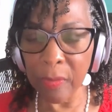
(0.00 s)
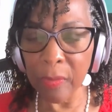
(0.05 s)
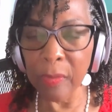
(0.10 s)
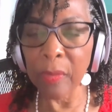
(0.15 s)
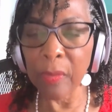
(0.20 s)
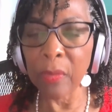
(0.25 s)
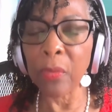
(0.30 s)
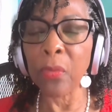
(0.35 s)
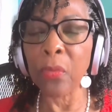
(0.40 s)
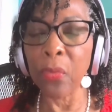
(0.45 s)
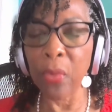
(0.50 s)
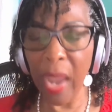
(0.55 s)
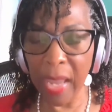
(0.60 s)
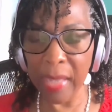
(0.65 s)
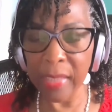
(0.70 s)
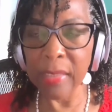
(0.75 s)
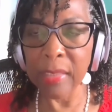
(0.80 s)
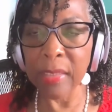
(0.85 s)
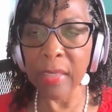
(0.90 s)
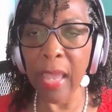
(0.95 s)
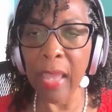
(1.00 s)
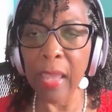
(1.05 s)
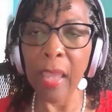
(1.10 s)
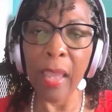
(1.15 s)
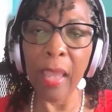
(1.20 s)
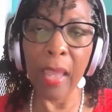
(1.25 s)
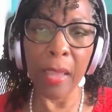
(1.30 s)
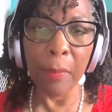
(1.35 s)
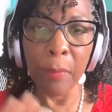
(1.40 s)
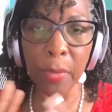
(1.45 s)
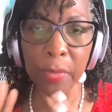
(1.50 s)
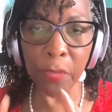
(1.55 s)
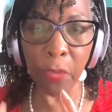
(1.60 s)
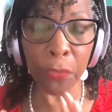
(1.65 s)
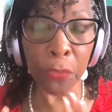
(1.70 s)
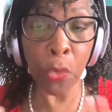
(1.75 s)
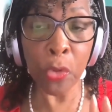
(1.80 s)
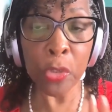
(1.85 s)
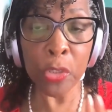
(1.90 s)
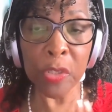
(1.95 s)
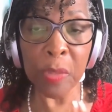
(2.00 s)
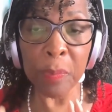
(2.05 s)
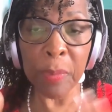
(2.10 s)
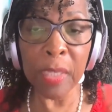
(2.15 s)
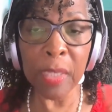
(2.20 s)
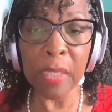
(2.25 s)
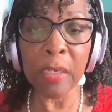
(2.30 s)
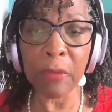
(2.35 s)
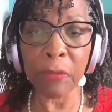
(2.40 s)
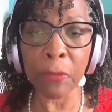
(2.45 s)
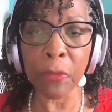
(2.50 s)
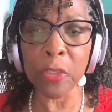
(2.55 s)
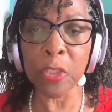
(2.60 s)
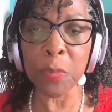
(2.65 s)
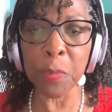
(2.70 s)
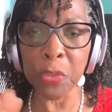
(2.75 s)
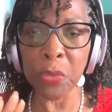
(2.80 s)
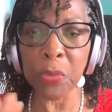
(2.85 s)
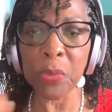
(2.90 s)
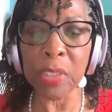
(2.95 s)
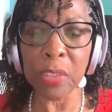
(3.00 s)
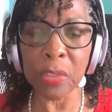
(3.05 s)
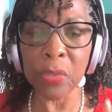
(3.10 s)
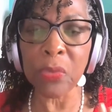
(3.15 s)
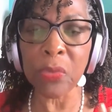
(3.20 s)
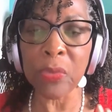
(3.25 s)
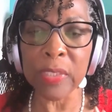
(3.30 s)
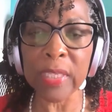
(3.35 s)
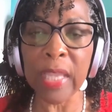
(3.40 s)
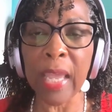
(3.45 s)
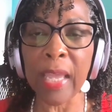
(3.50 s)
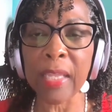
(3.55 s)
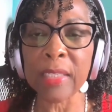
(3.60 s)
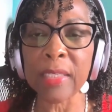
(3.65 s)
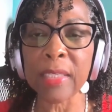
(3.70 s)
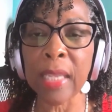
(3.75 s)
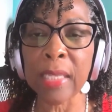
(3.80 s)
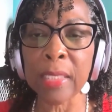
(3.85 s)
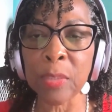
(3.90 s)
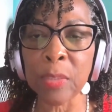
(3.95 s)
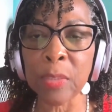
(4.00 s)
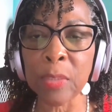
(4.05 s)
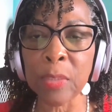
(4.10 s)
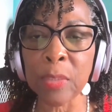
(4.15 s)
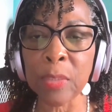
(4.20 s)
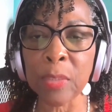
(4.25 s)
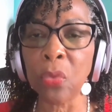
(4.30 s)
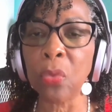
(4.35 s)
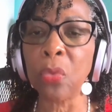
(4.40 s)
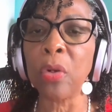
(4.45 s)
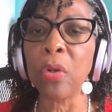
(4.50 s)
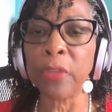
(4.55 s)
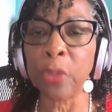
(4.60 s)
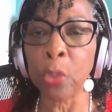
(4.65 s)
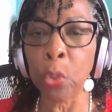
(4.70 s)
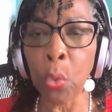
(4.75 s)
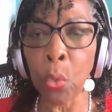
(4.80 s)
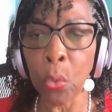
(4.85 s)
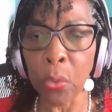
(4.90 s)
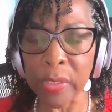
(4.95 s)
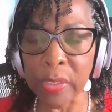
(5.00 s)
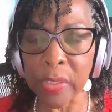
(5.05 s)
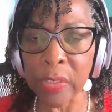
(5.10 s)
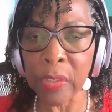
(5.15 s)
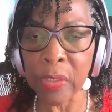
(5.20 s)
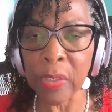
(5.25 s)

right. But of course, the big difference between the two sides has been the role of the court,